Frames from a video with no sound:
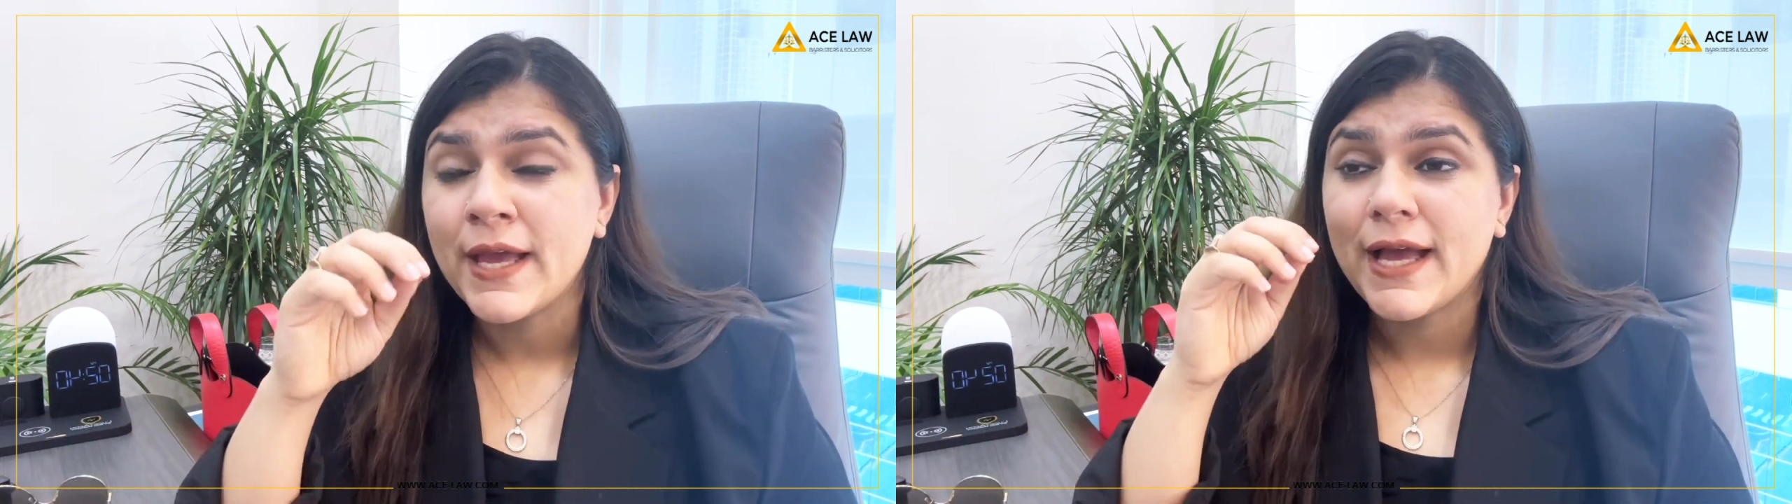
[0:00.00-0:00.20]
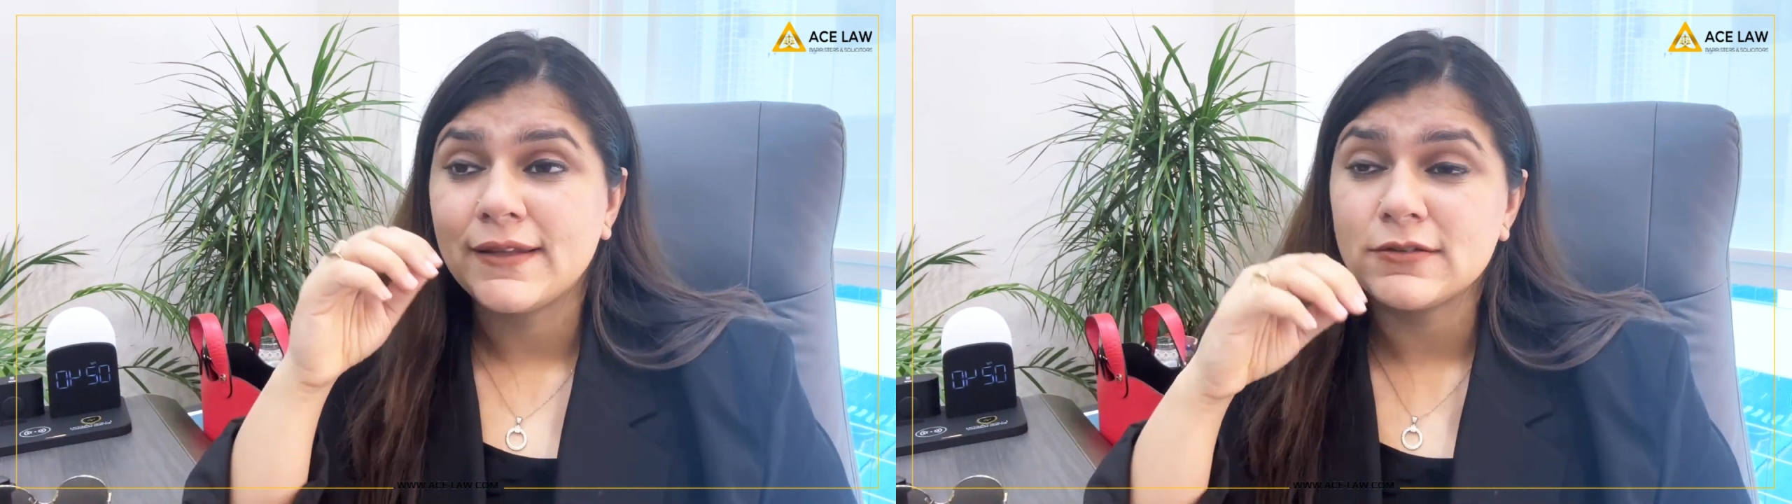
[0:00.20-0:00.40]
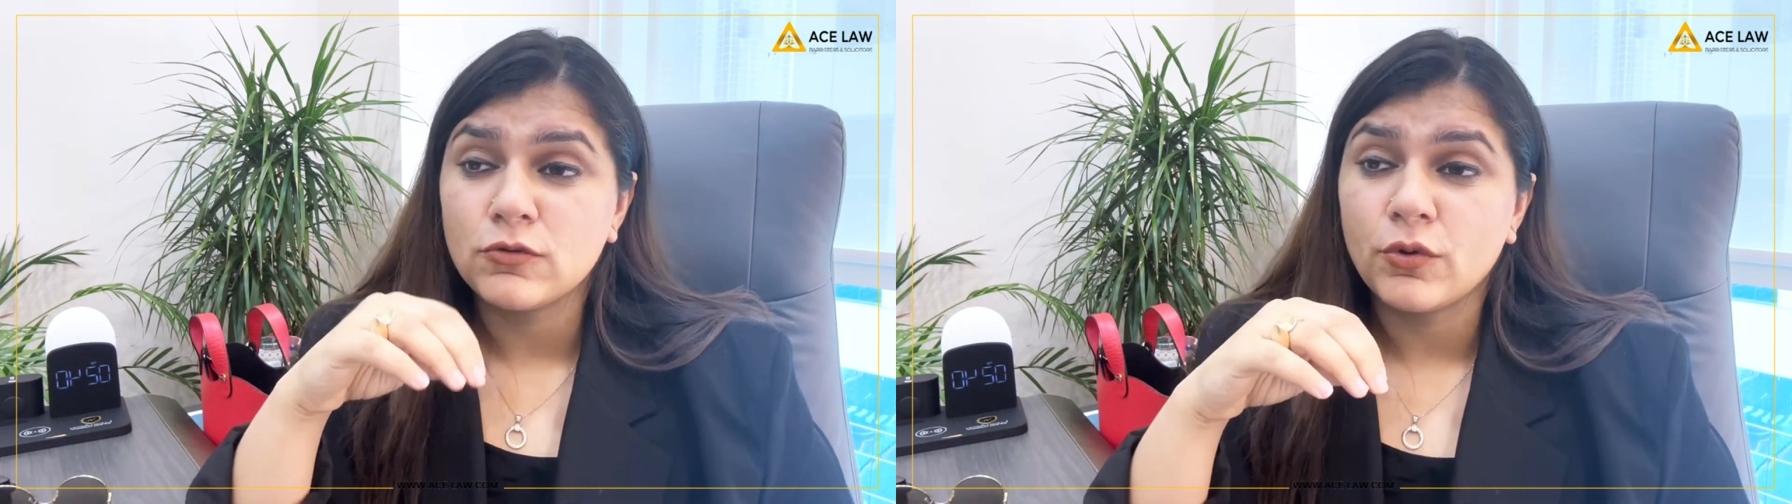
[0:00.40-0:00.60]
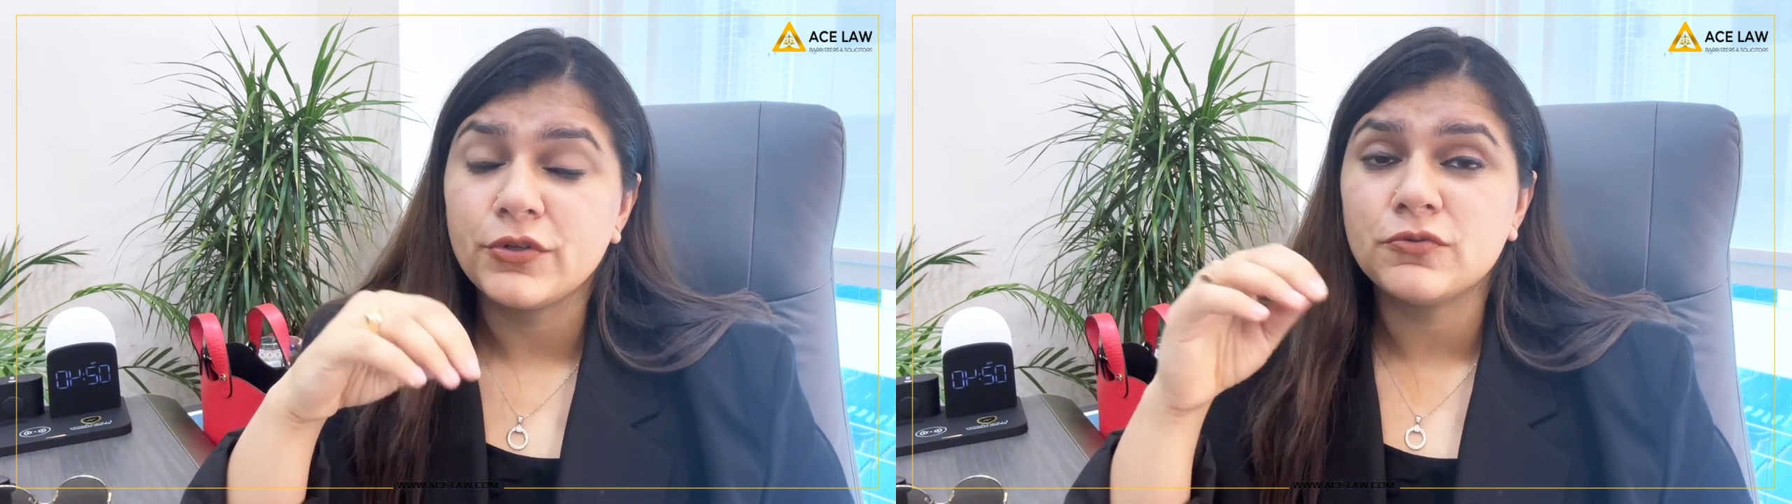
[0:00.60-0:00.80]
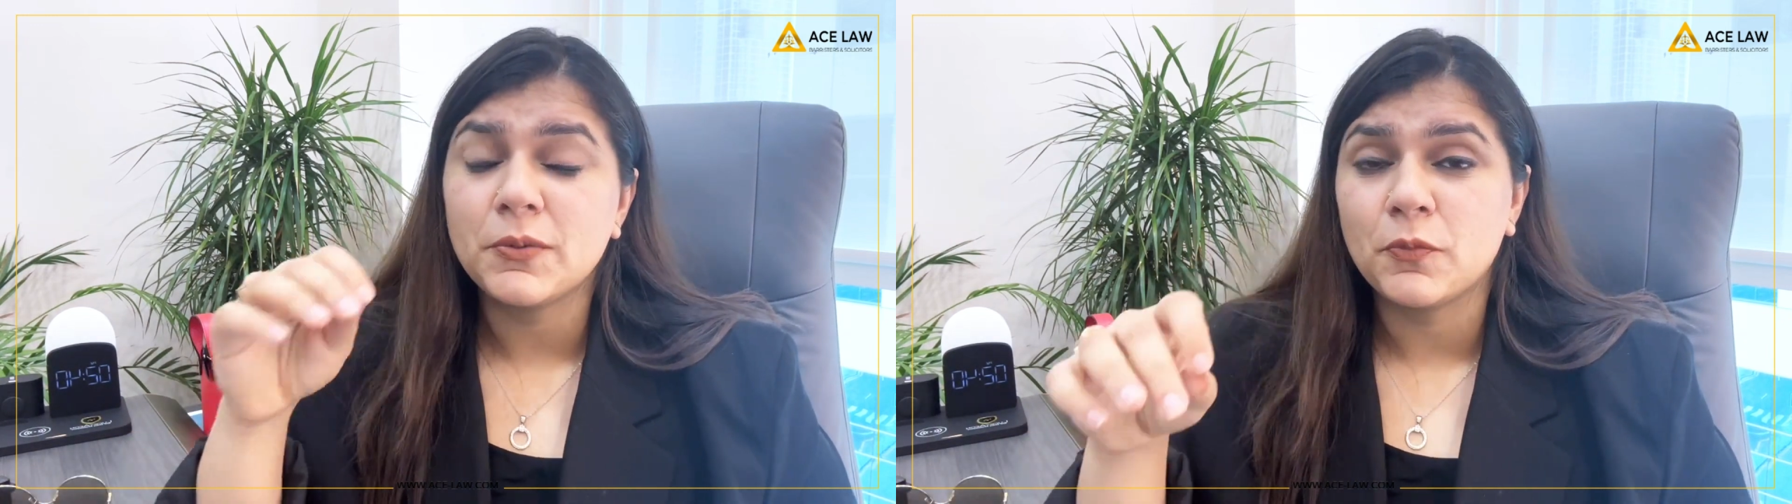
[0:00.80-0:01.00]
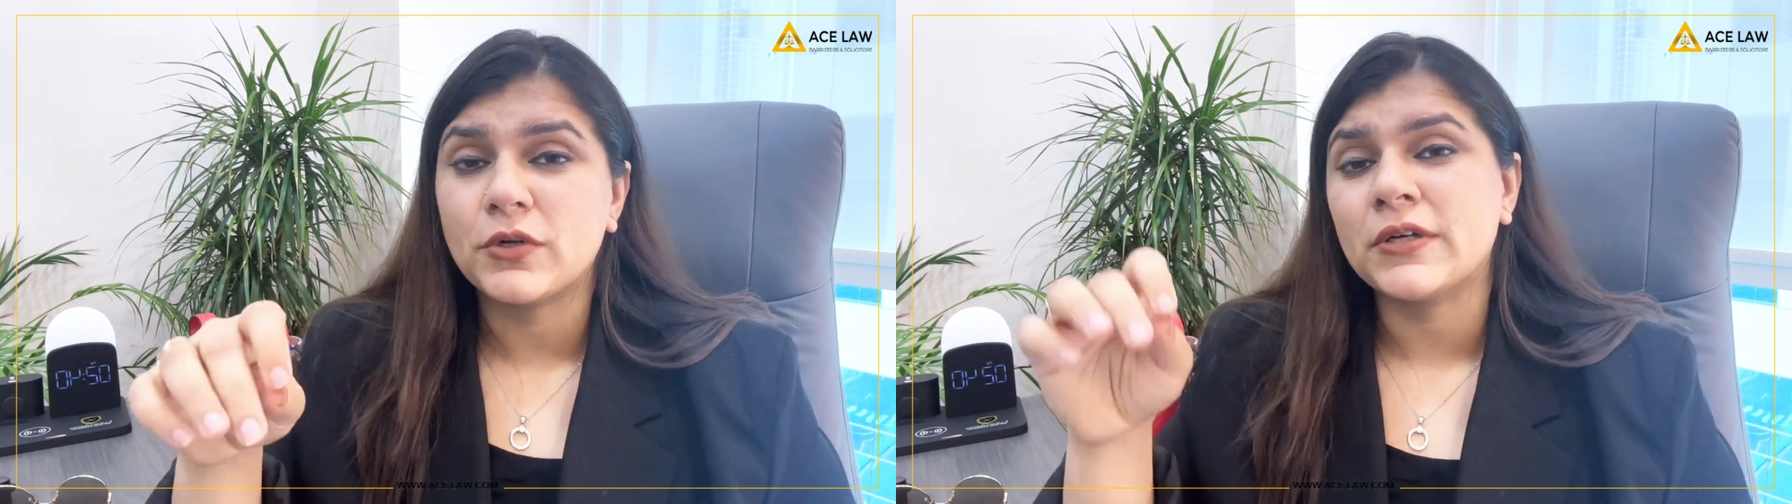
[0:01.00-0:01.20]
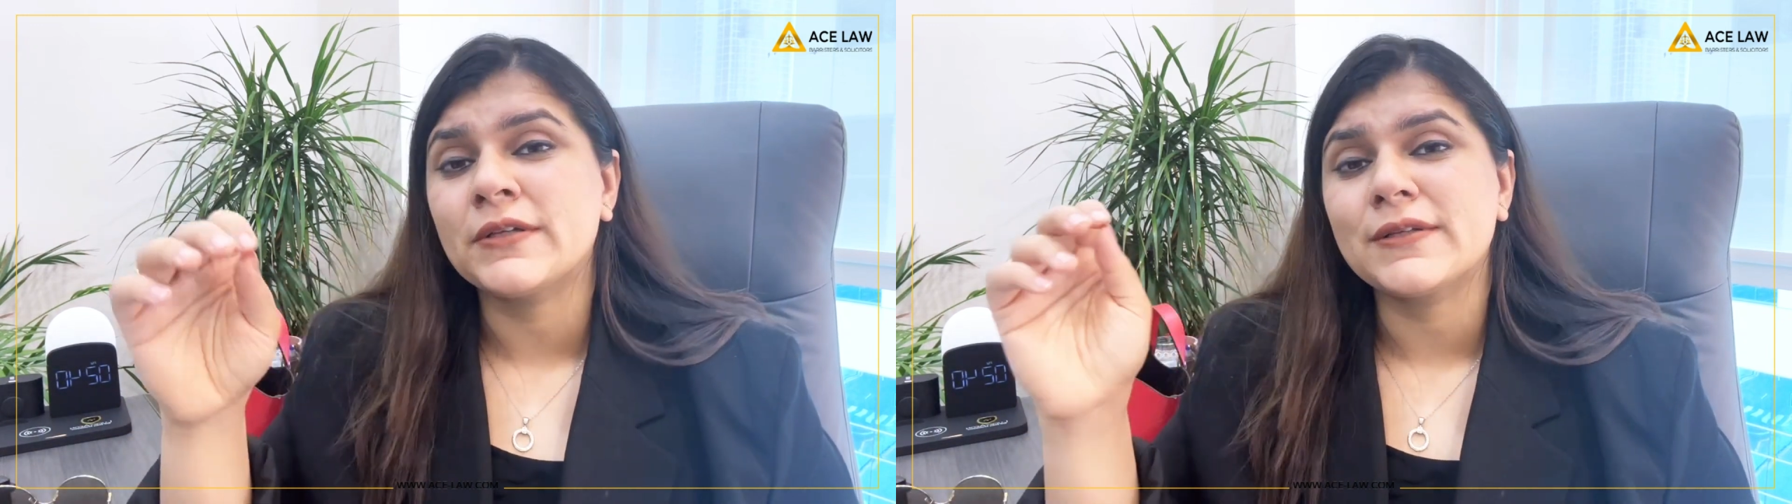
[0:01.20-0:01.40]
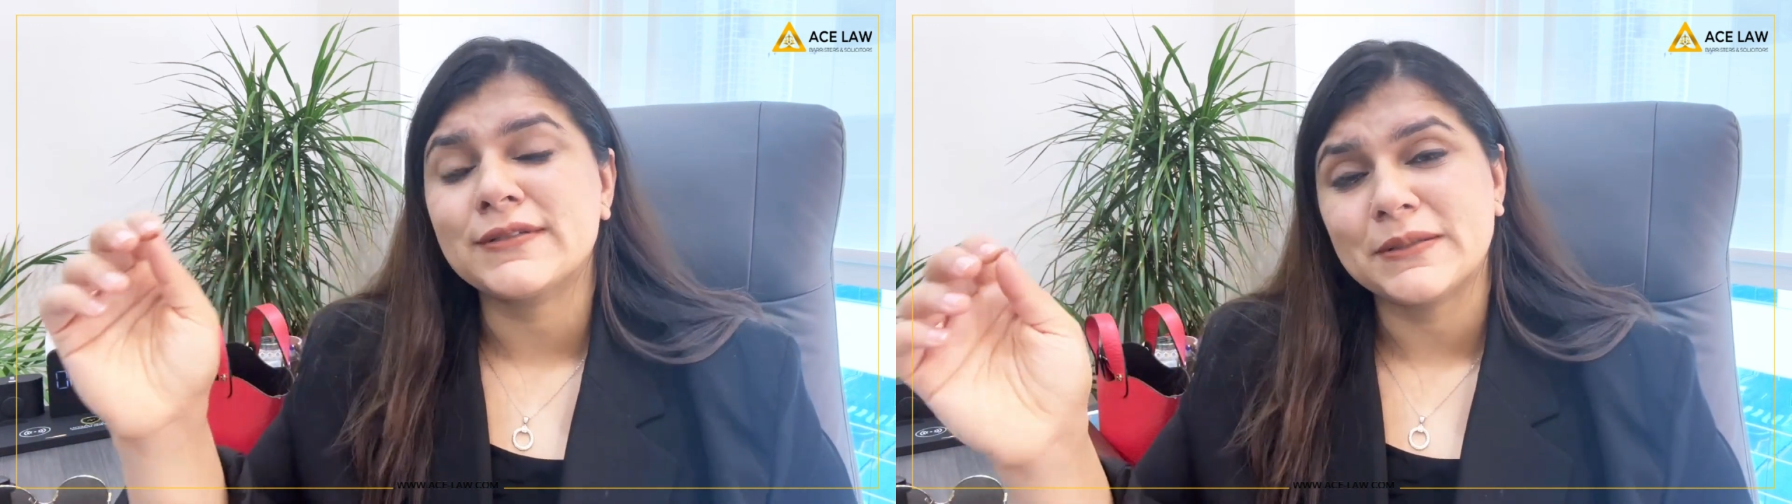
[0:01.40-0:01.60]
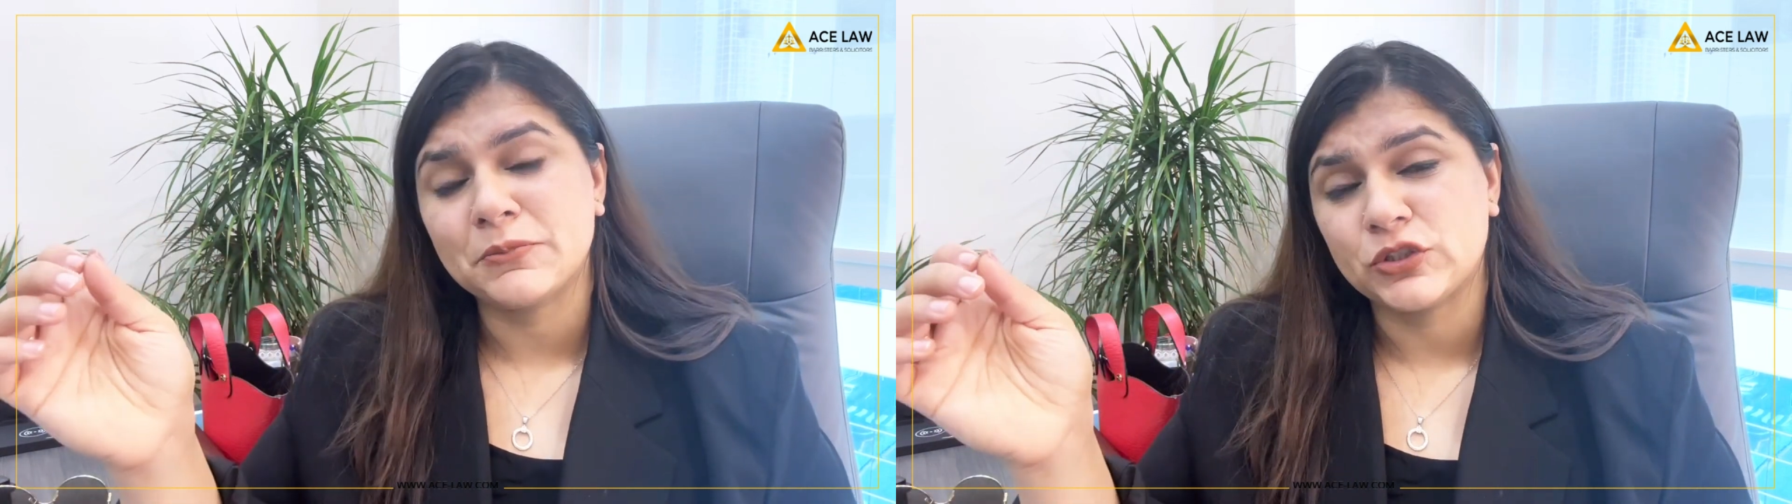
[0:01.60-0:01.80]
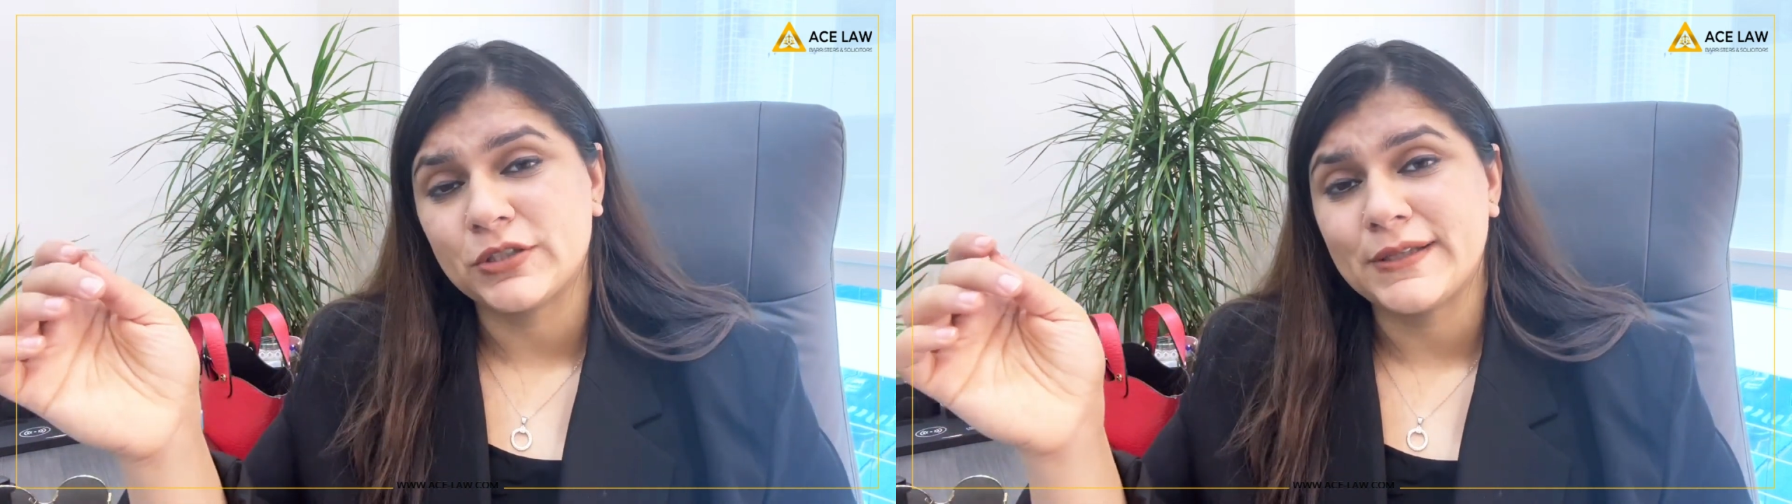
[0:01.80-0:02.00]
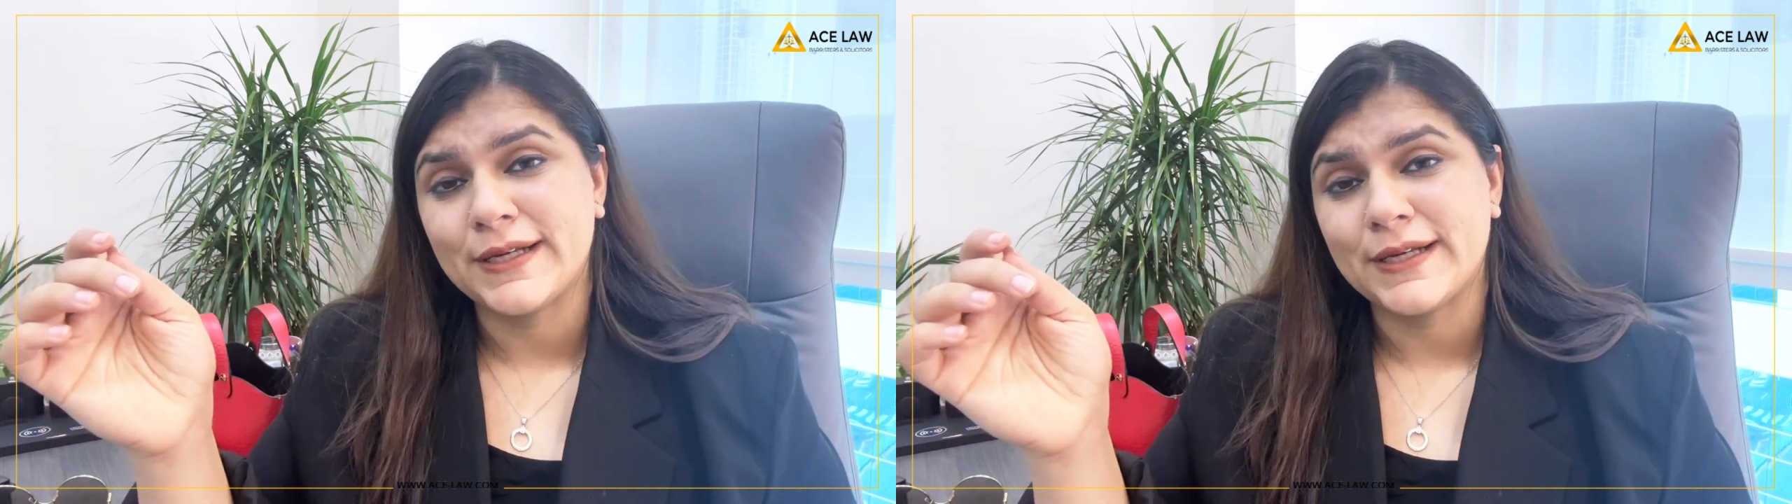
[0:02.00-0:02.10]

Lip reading: and as lawyers we put it in our submission